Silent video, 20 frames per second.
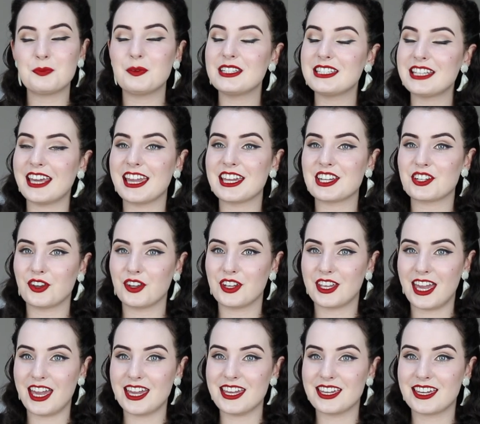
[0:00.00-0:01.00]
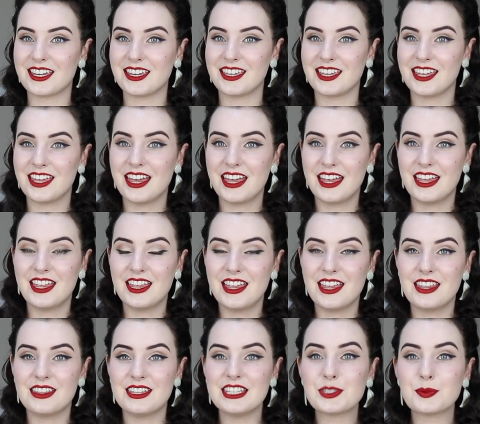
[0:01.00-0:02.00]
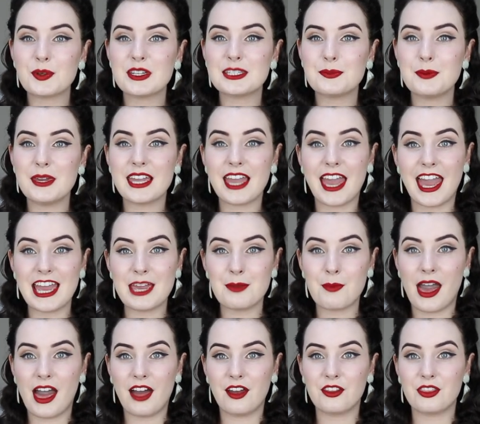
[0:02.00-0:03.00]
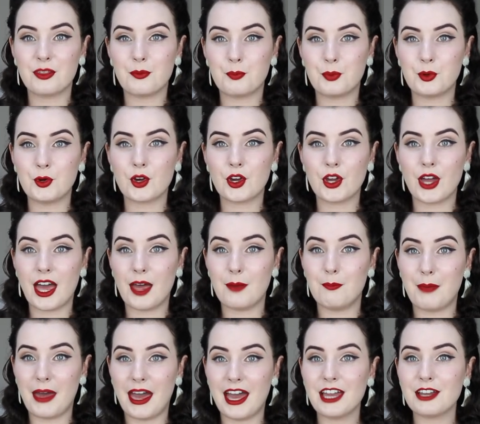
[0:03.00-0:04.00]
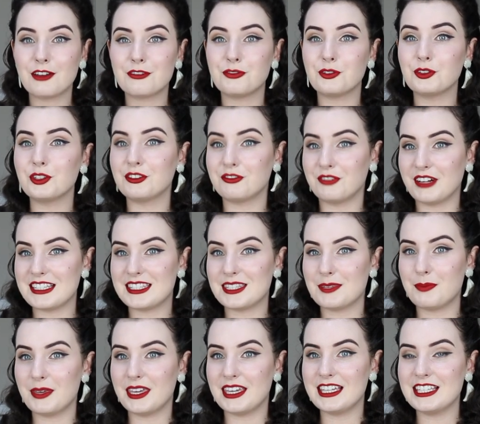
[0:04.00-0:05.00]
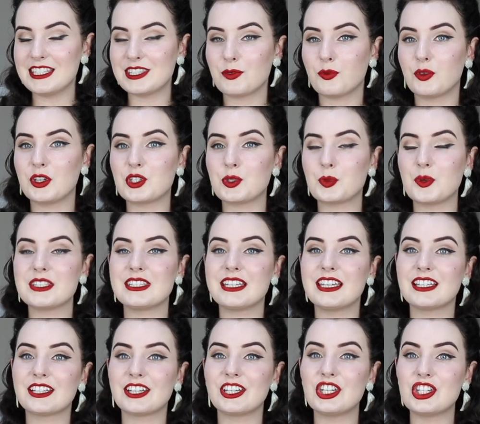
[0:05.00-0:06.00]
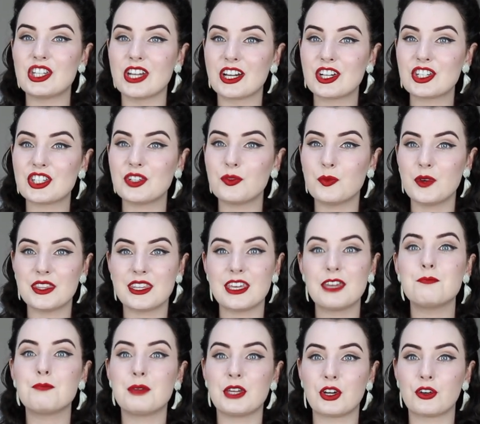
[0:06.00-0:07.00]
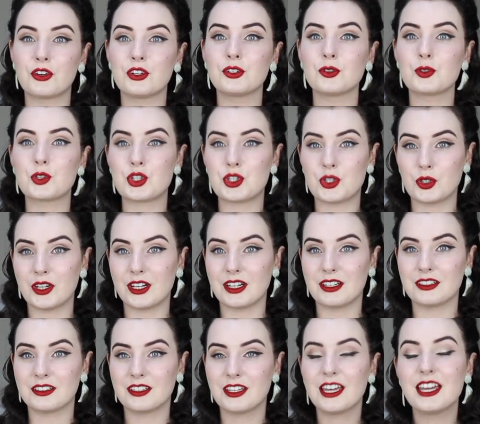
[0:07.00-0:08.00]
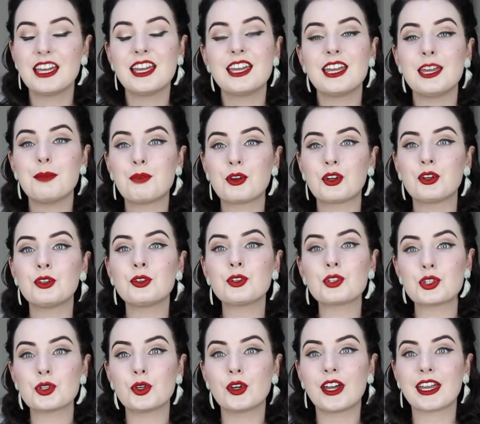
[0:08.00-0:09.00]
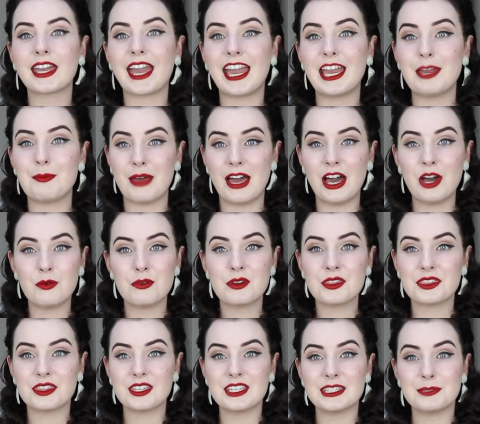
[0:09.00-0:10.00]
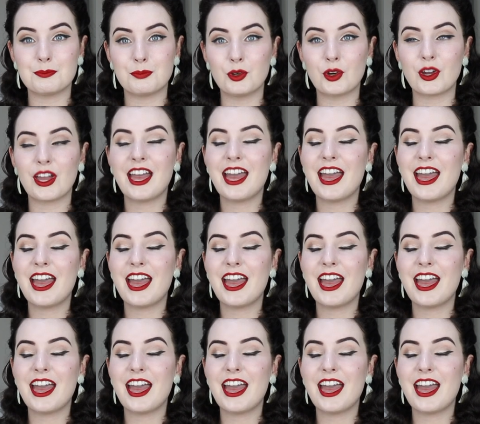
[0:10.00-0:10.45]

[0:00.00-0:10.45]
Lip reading: potato cake. This recipe came out of the book A Bag Full of Recipes, which was in conjunction with Imperial Sugar. Imperial Sugar came out with this book,